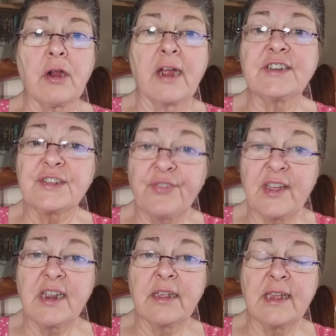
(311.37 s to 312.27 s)
I just
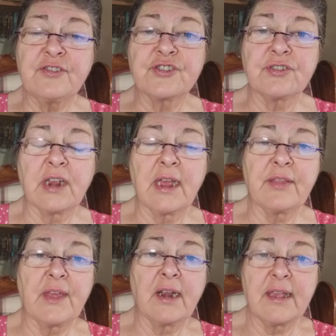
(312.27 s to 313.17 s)
found out yesterday
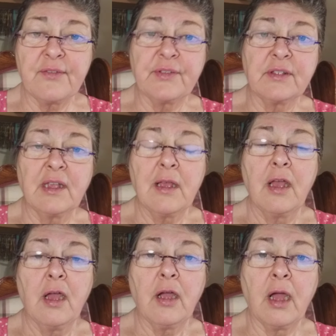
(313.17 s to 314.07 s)
that I even
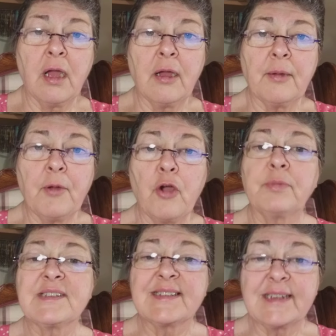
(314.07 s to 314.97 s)

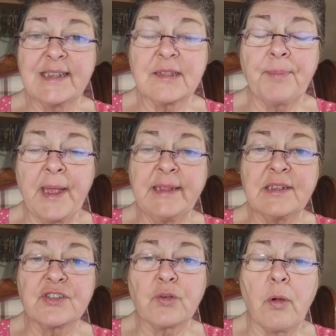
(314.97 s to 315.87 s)
Homeless to
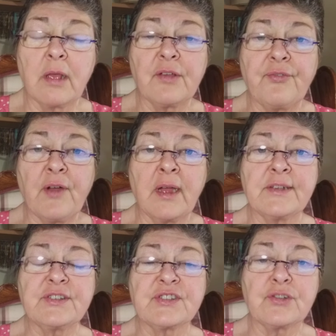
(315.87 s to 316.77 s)
Independence
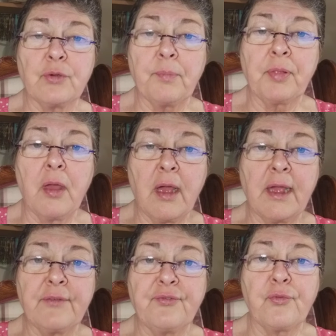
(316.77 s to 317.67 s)
qualifies to
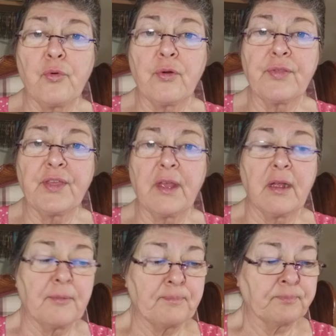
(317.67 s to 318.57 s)
apply for the